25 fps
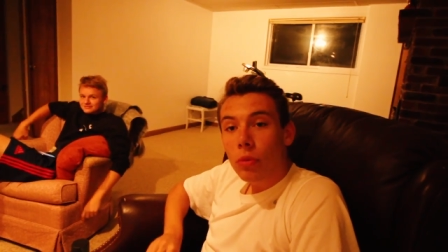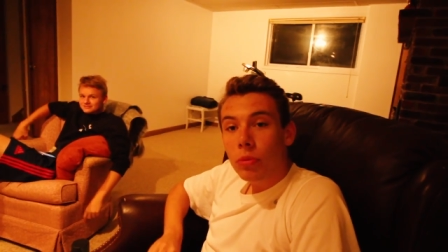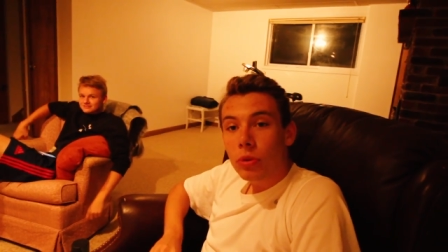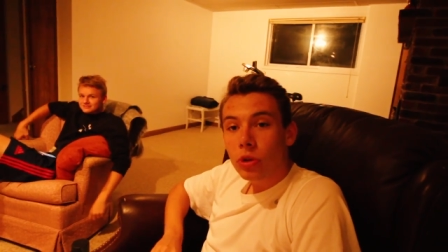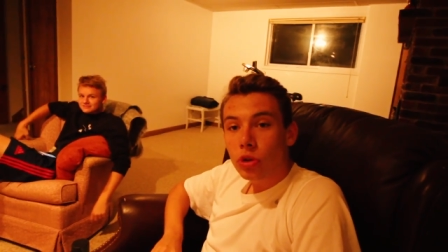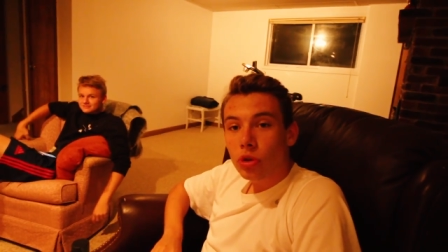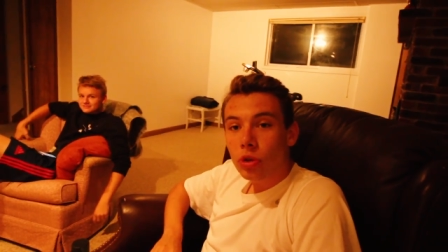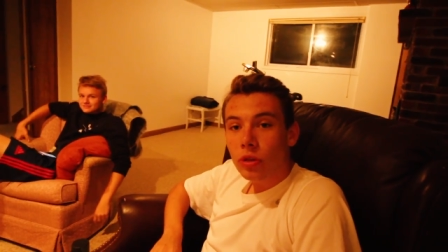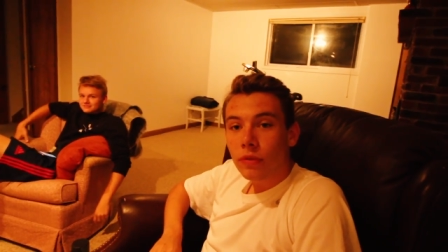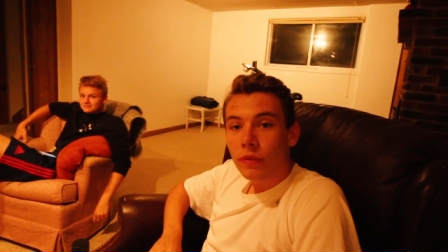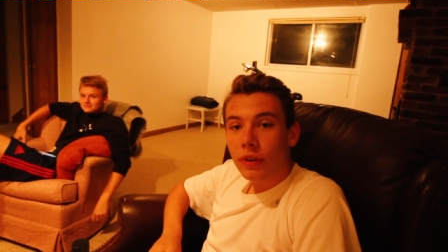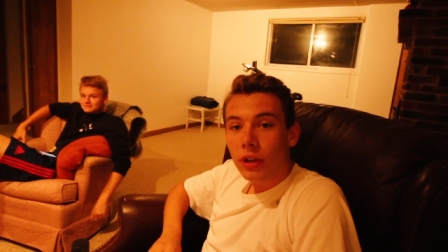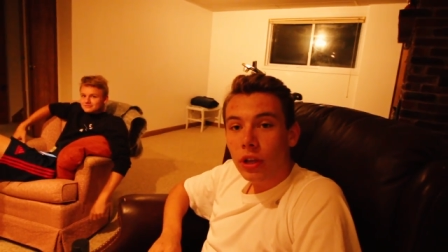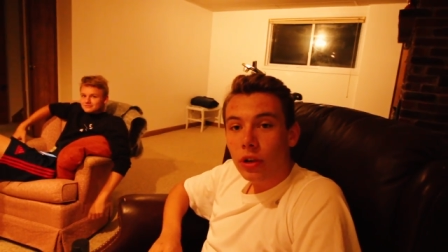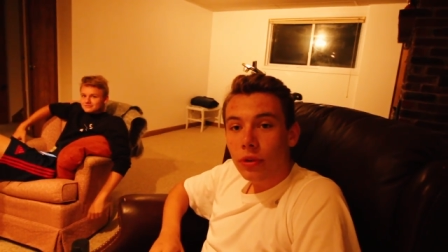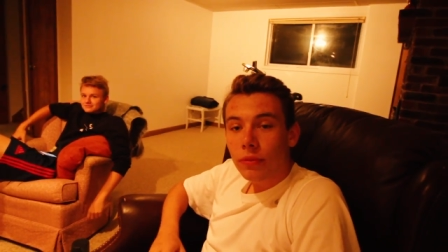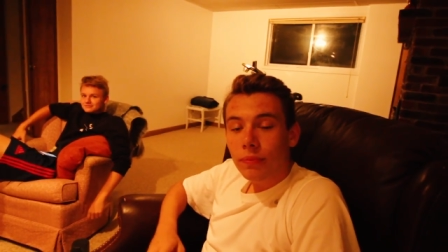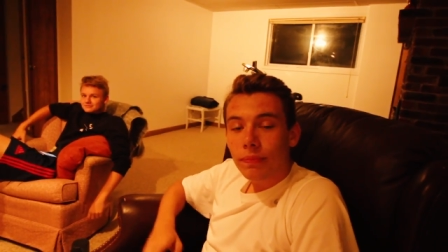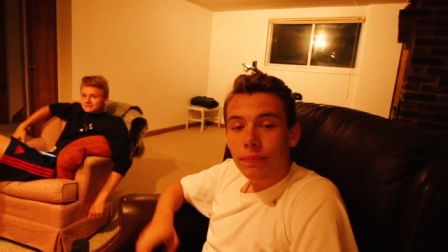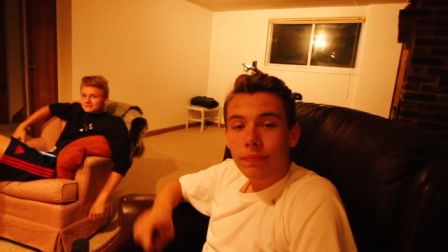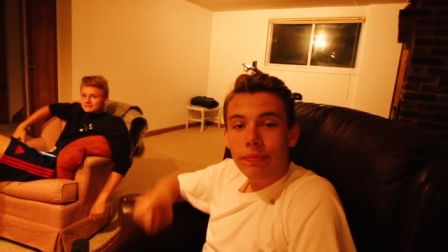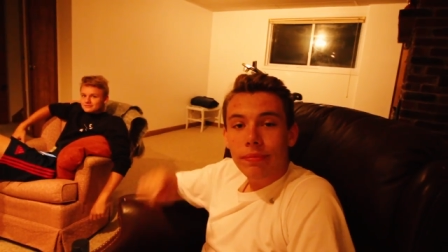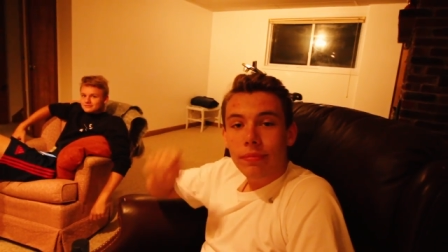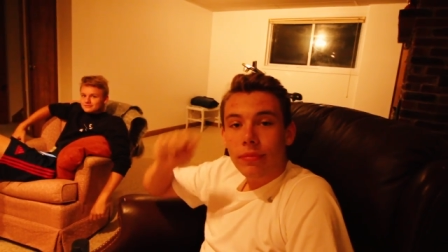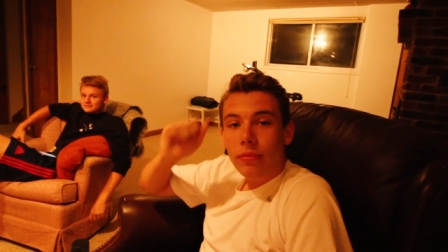hope you enjoy the video.
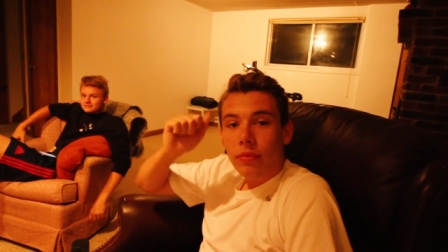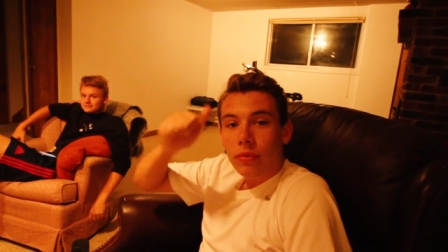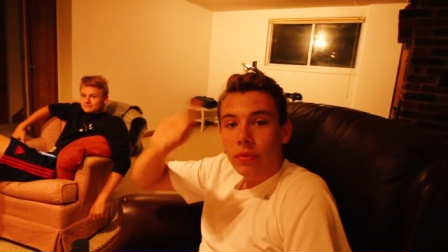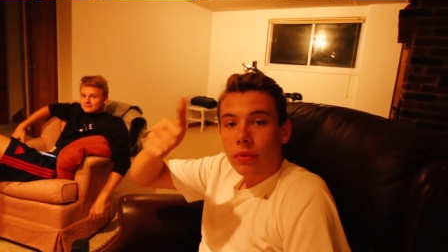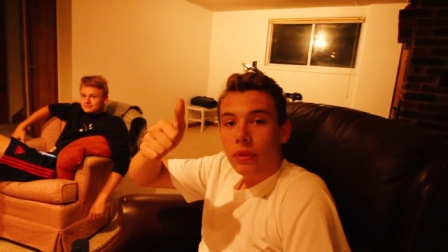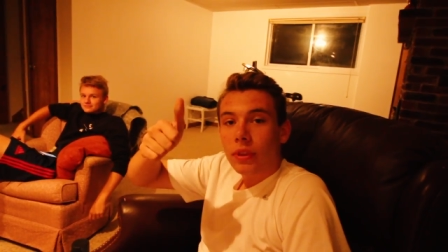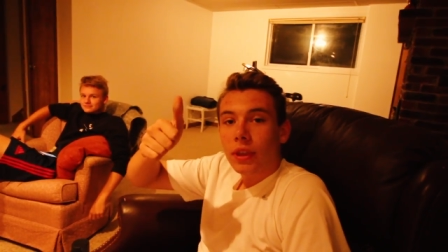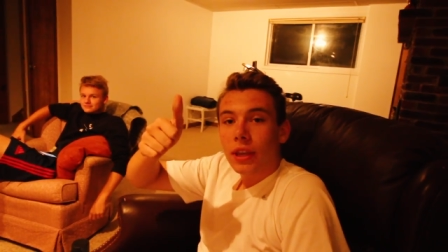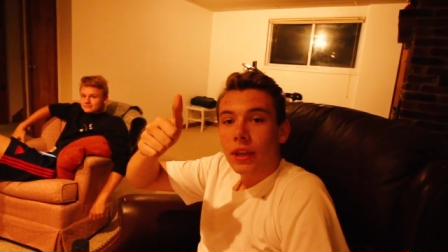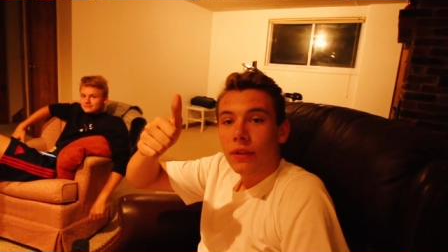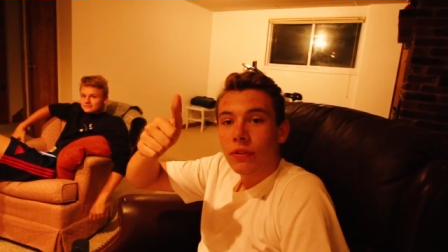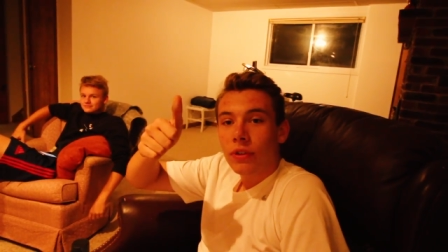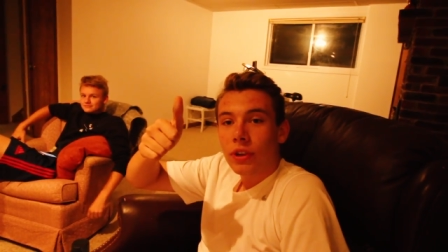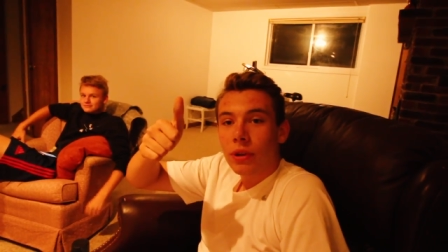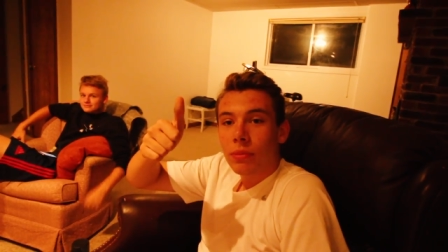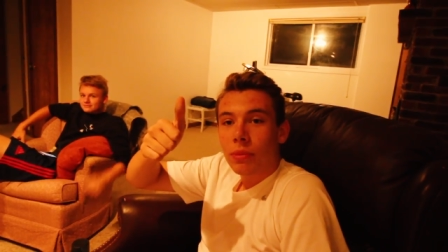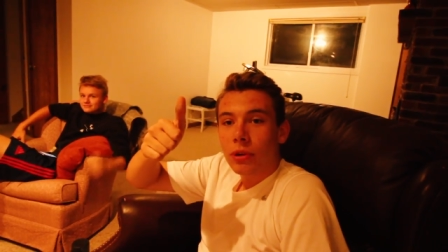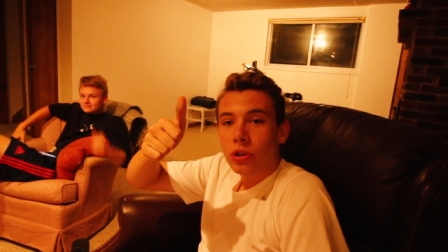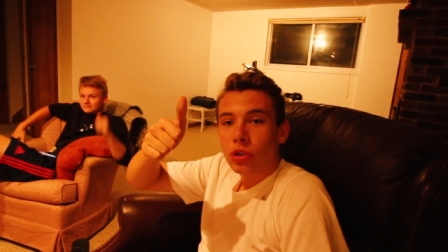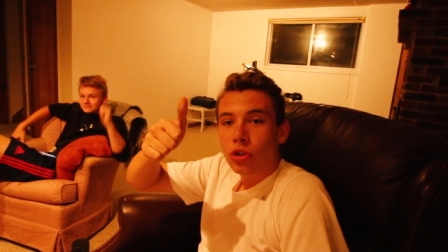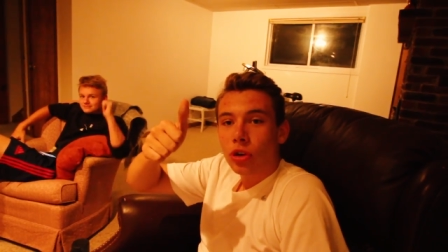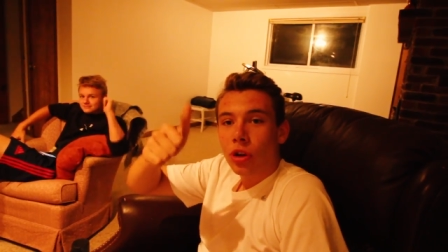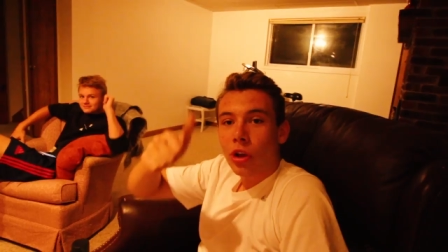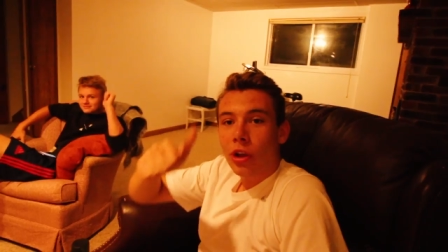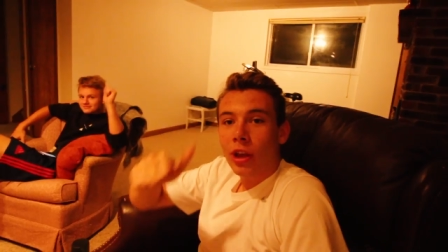If you did,
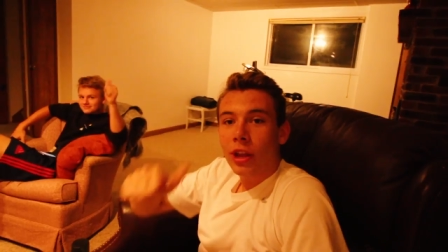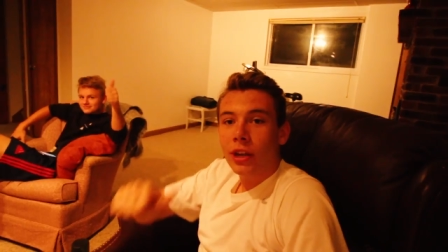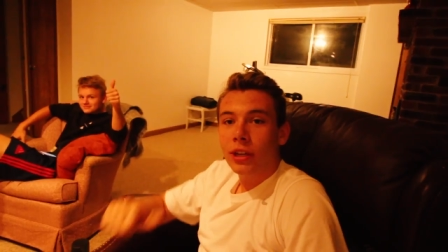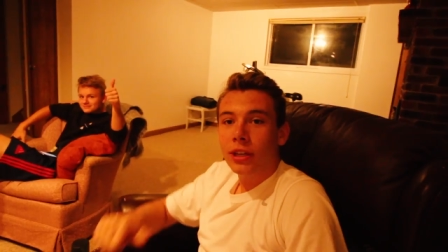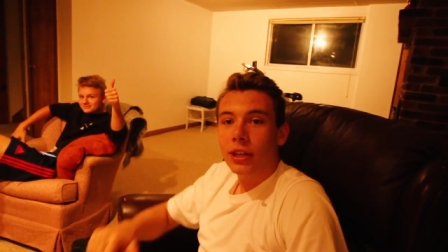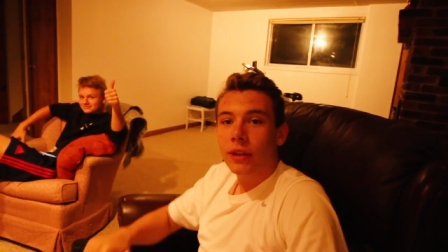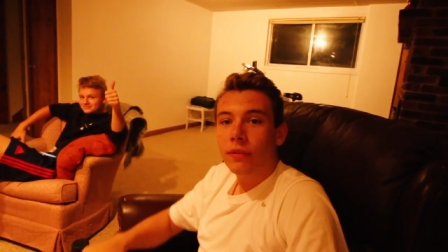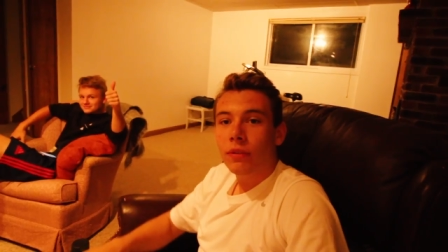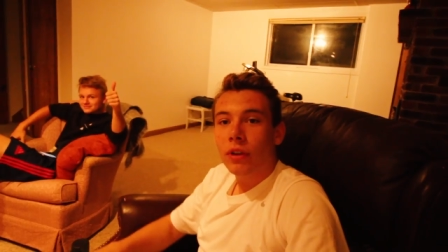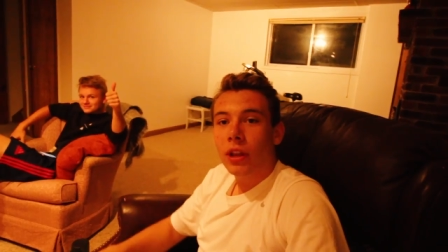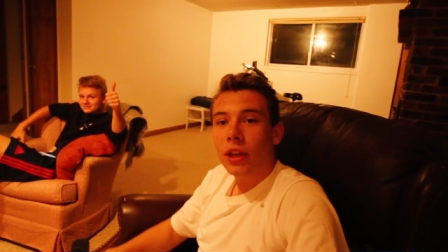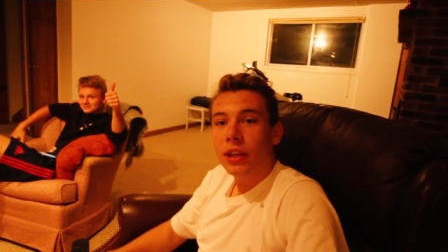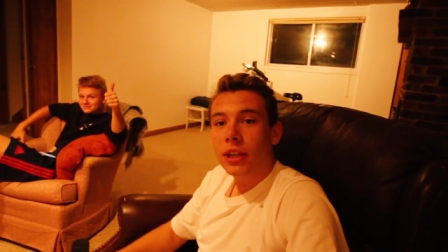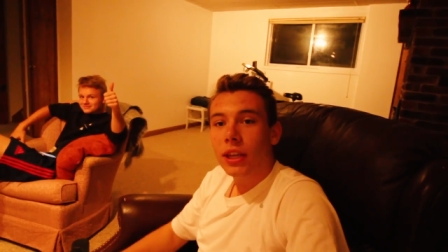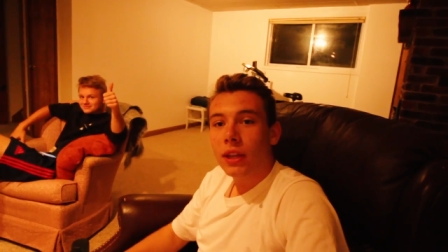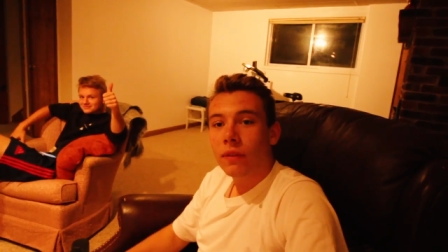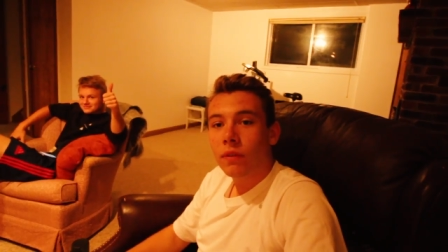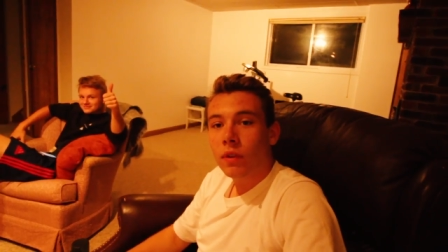make sure you go ahead and give it a like.